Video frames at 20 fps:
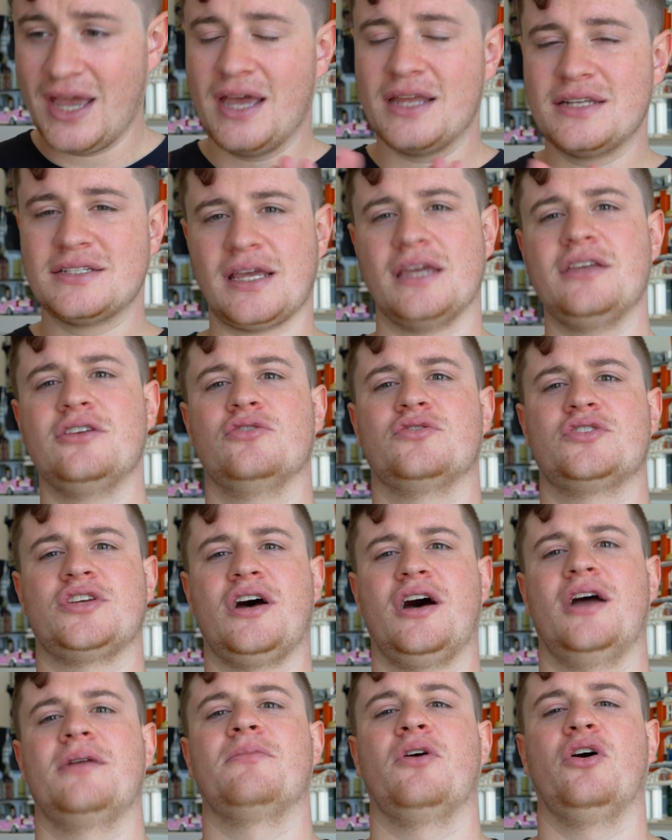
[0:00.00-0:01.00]
take your
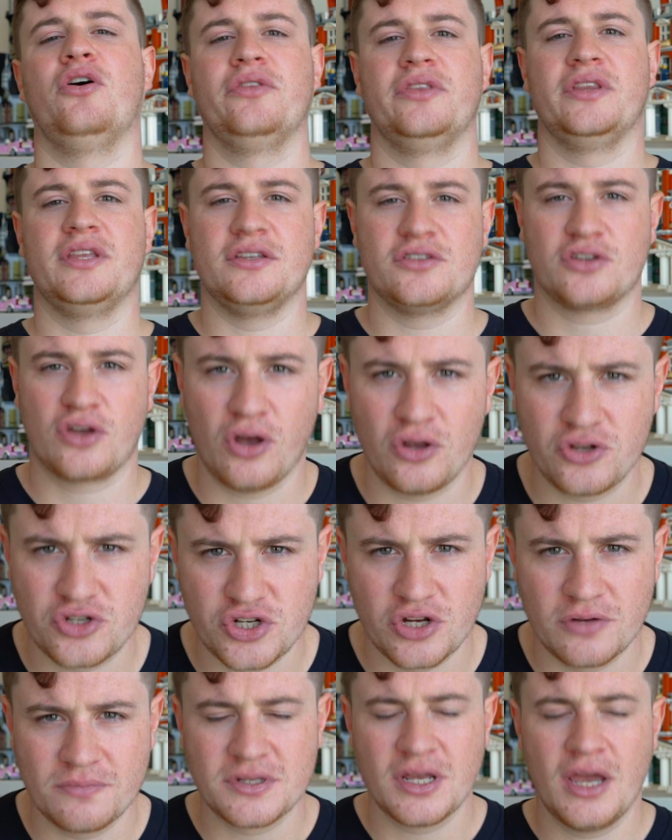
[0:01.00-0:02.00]
time on these
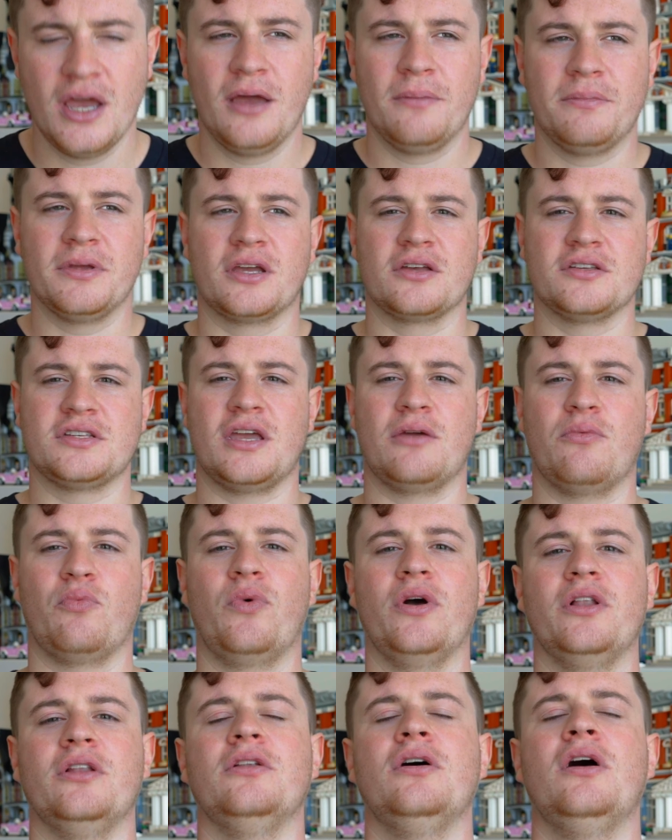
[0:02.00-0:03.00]
costumes because it
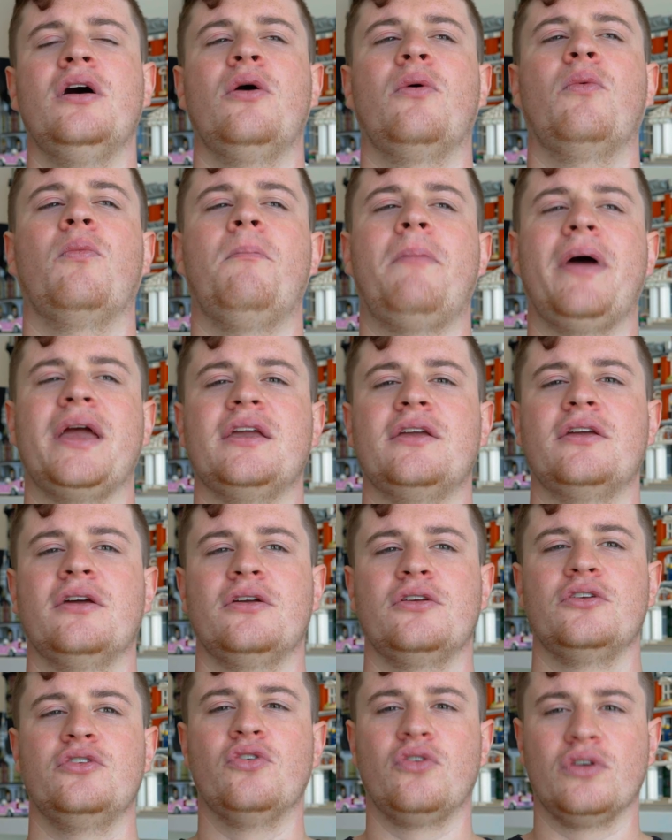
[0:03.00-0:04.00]
will make
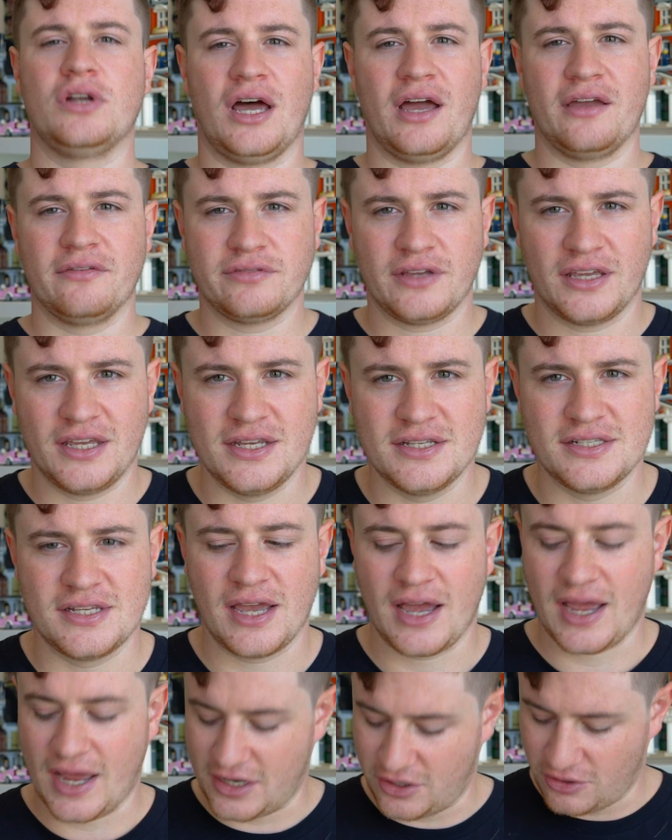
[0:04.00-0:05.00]
your life easier
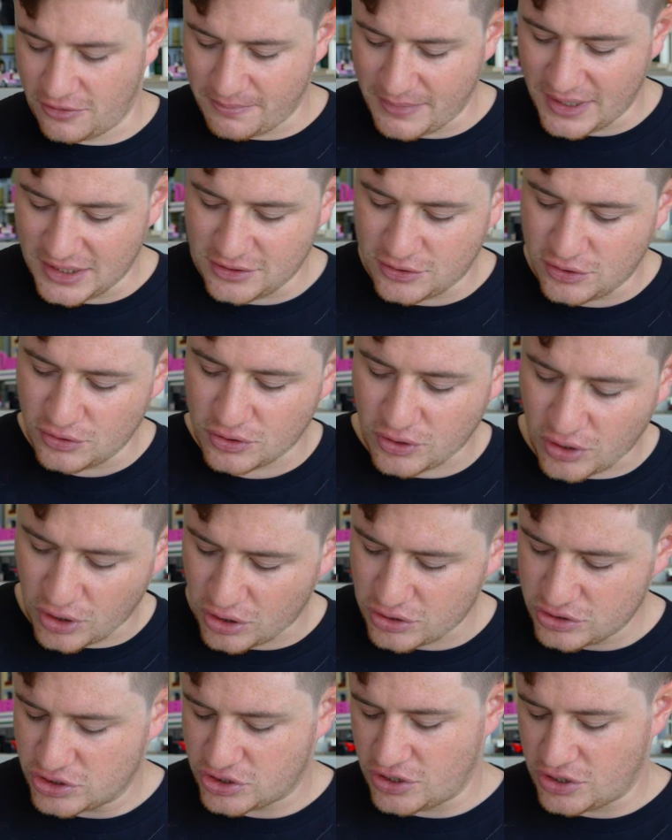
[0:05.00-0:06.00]
and it will make your
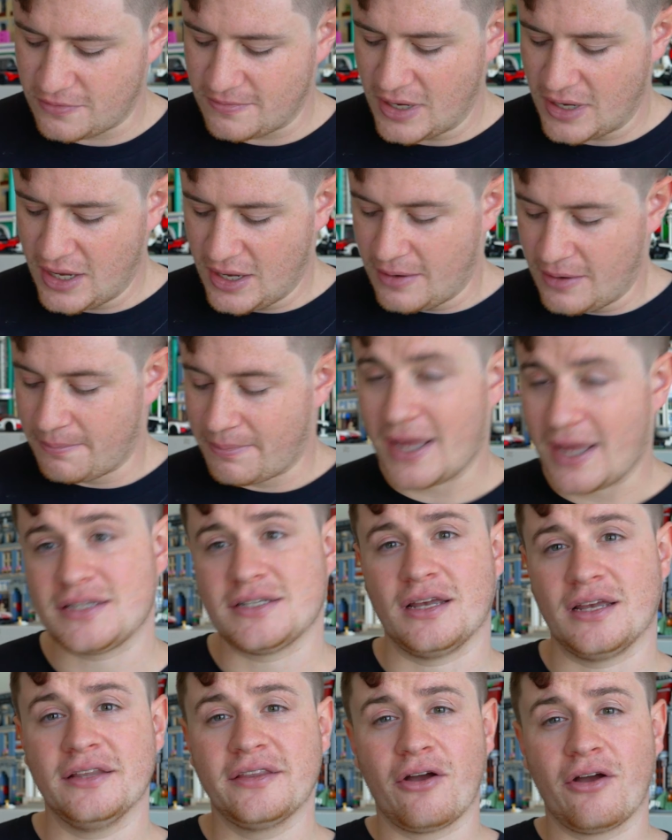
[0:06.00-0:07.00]
costume
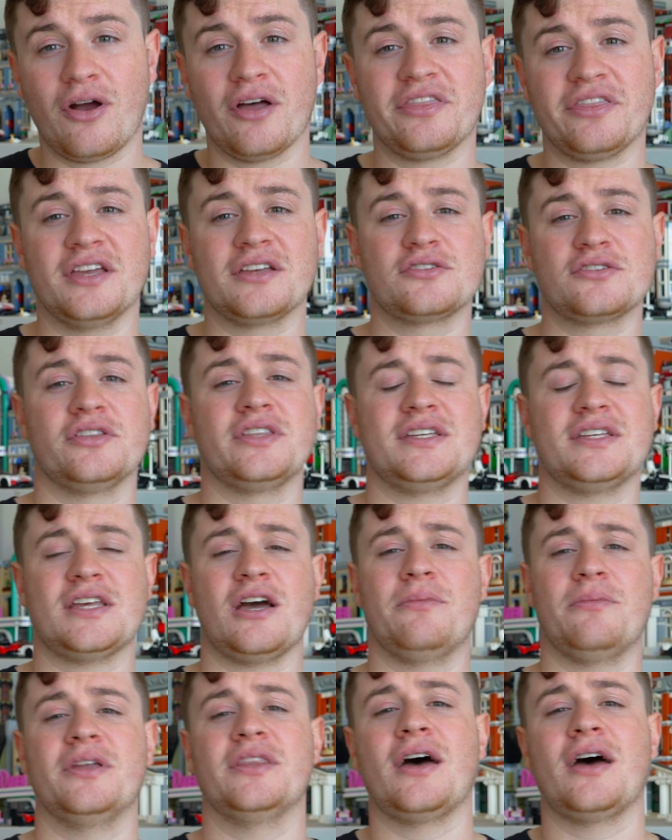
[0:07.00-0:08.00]
better. There are things on this
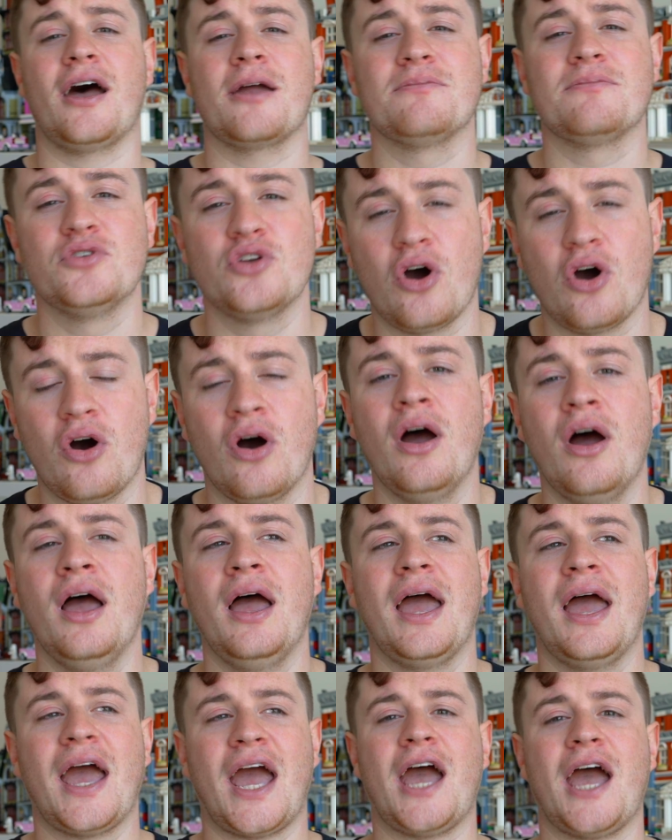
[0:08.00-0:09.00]
helmet that I'm not
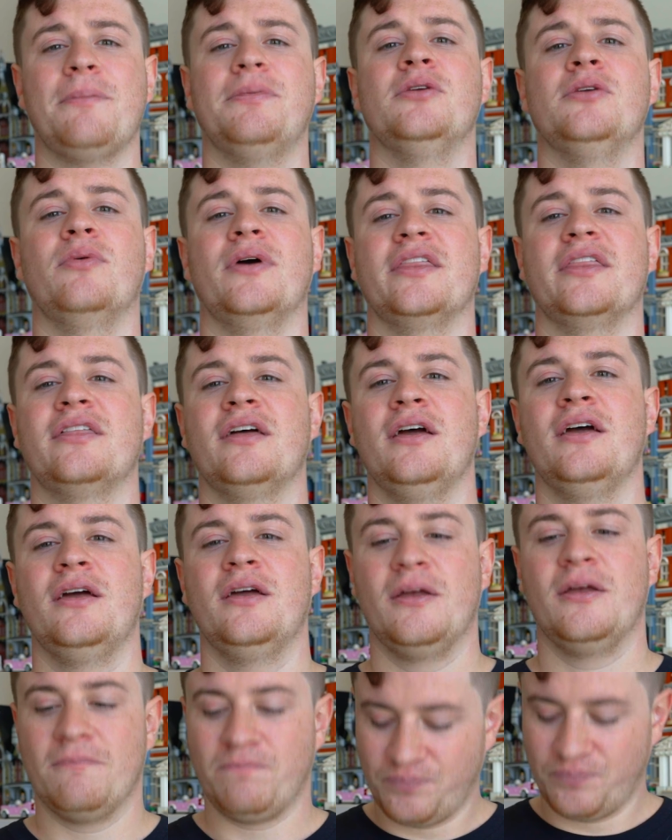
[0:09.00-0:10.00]
happy with,
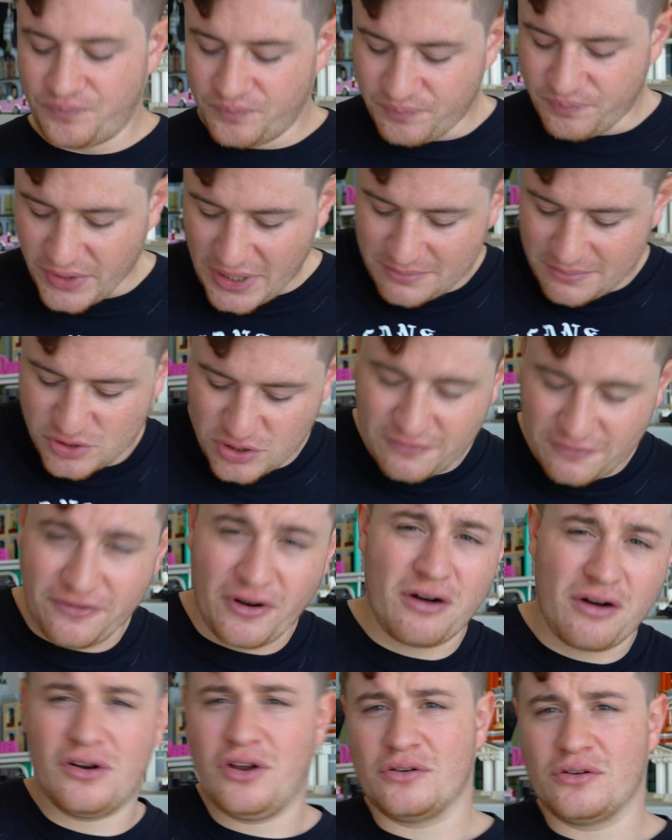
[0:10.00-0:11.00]
but I'm too
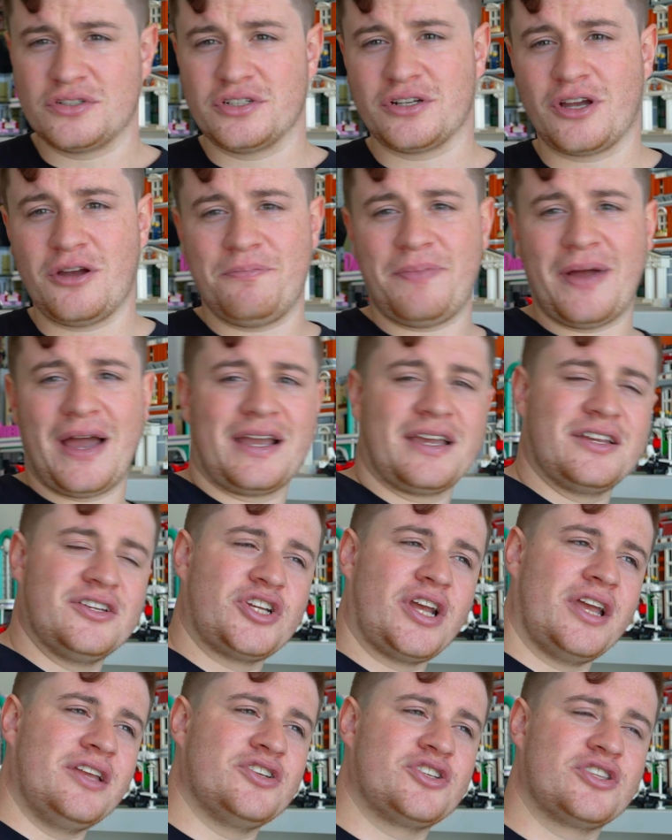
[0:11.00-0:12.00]
far along to go back and
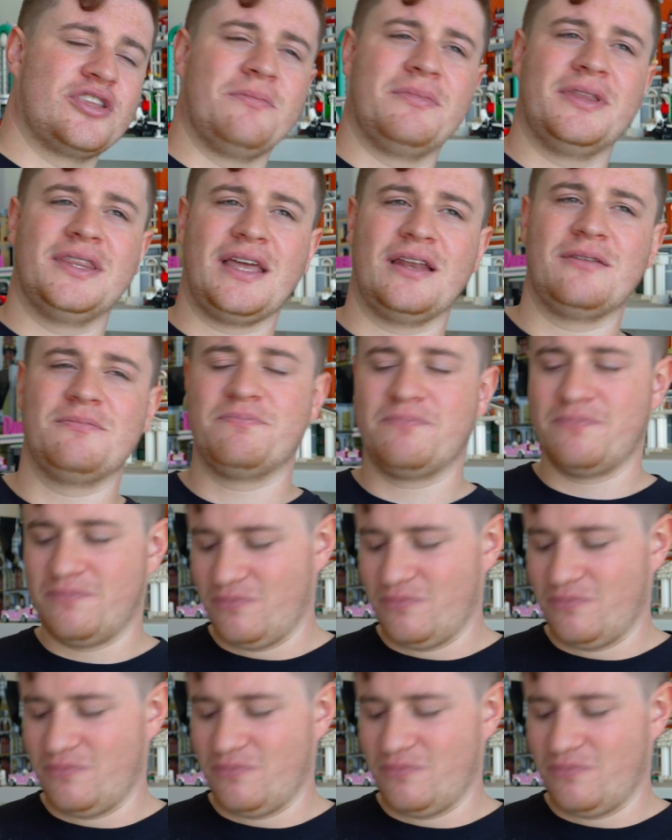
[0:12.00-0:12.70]
change them and then